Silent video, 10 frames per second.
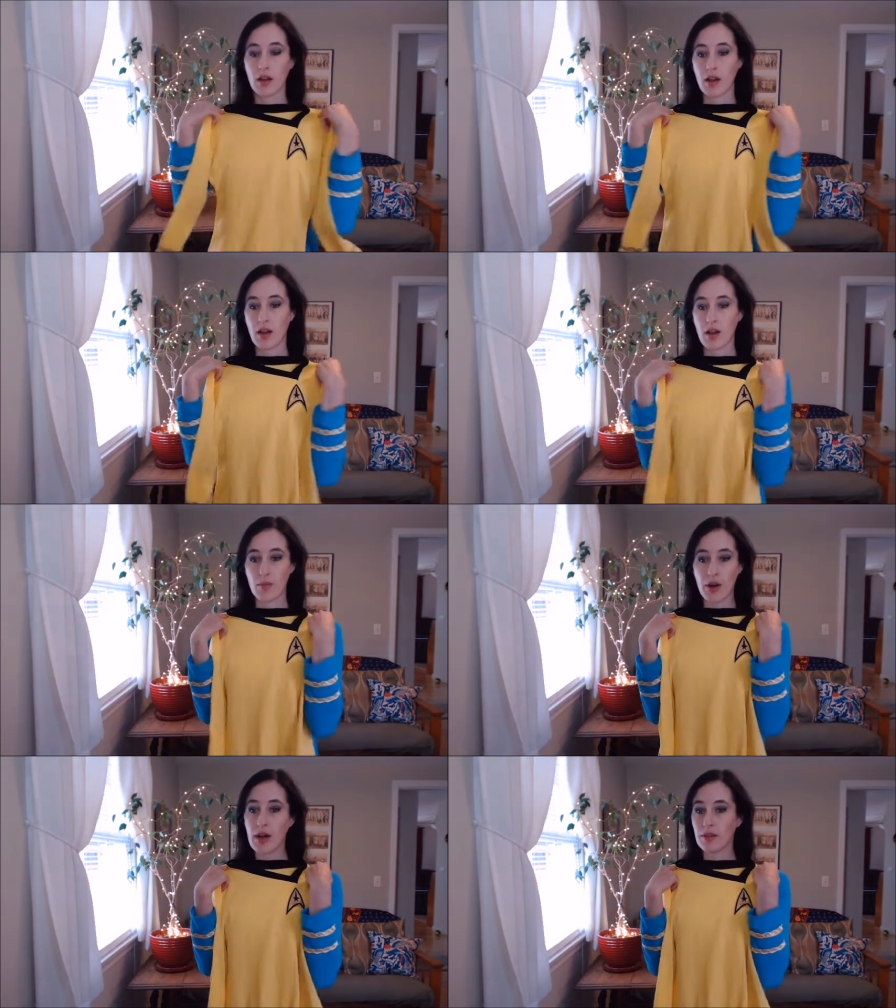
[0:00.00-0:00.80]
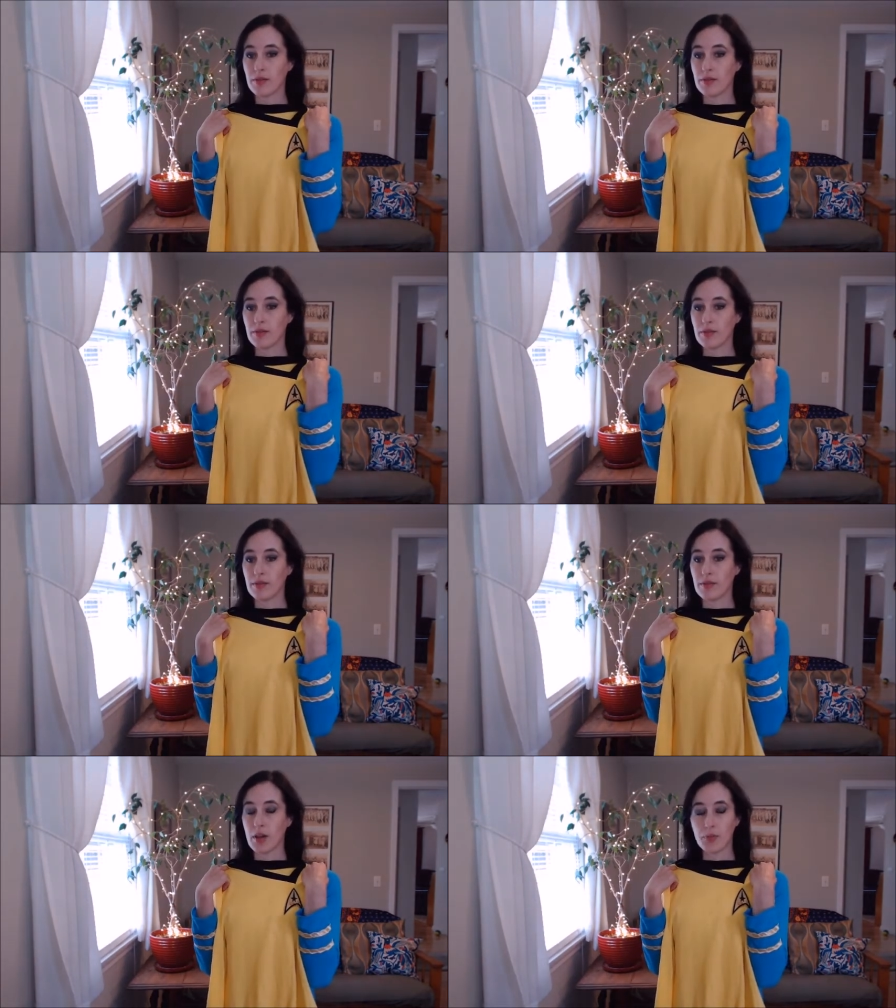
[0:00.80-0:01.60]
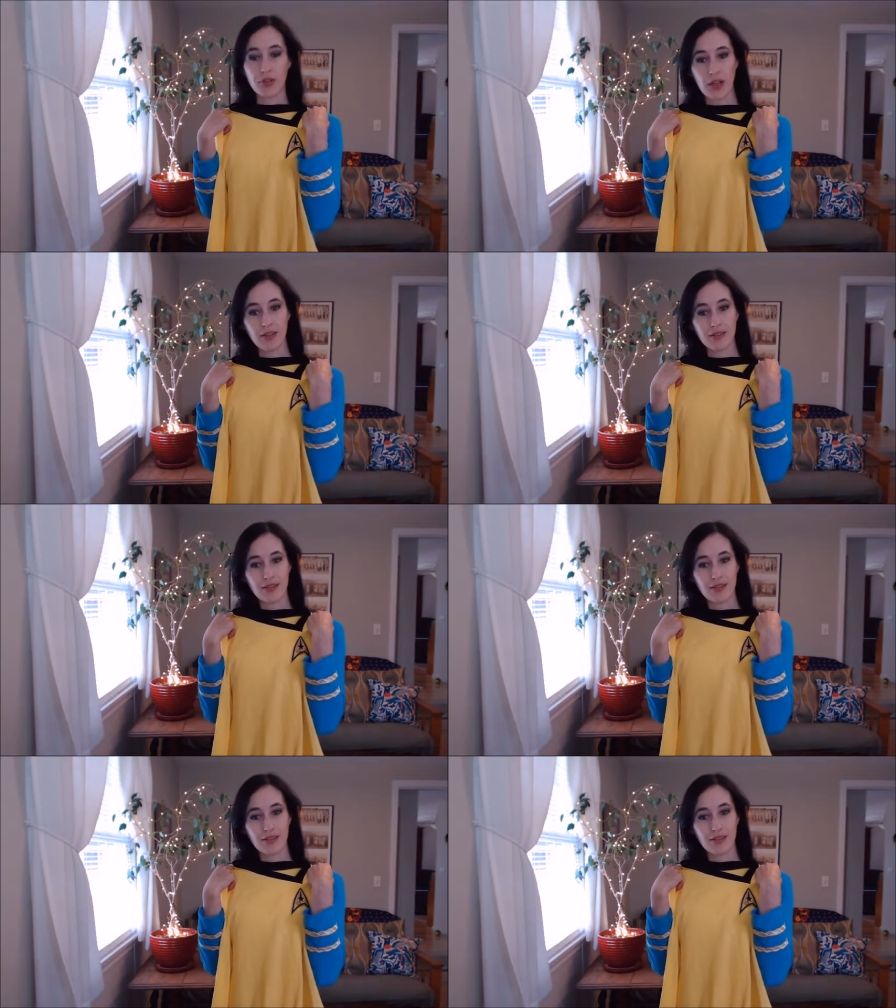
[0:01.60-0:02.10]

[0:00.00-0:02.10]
i'm not upset